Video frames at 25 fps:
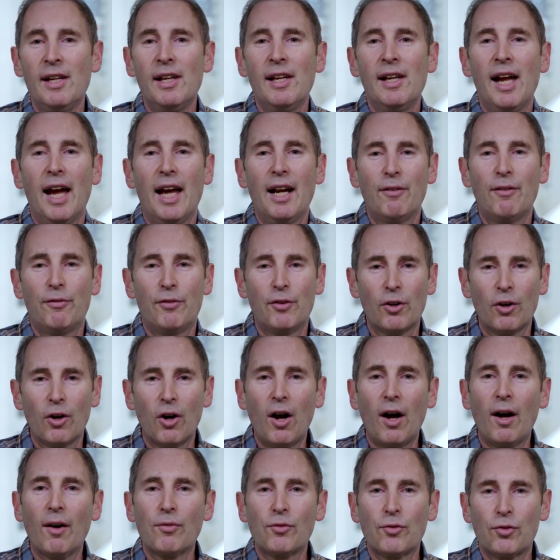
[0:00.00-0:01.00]
And if you're
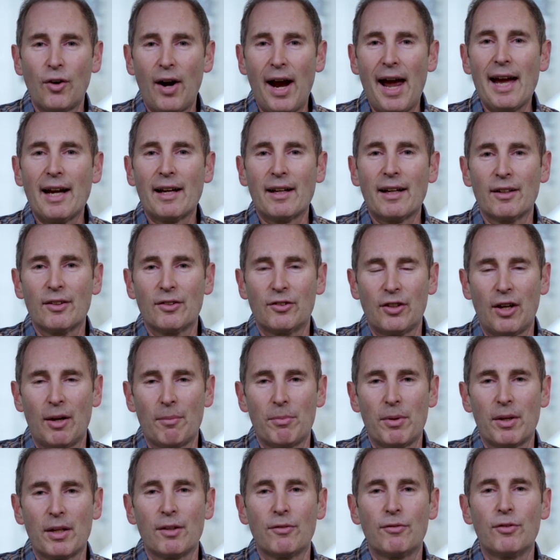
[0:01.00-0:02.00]
off track on
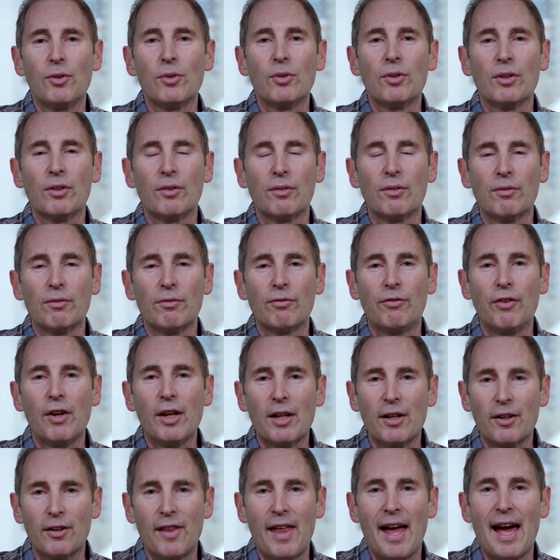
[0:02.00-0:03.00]
something, if you can
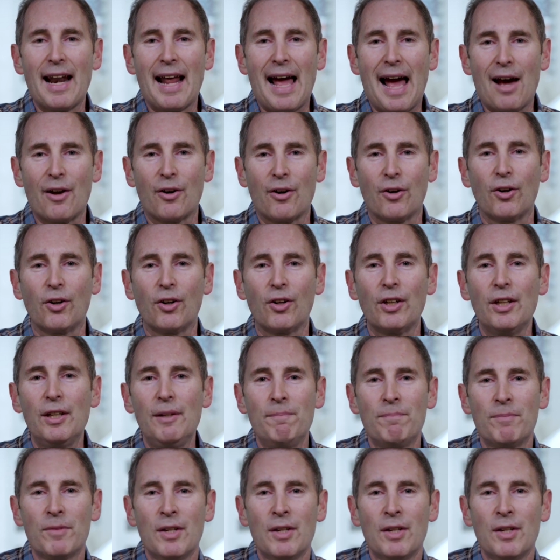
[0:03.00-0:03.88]
figure that out early,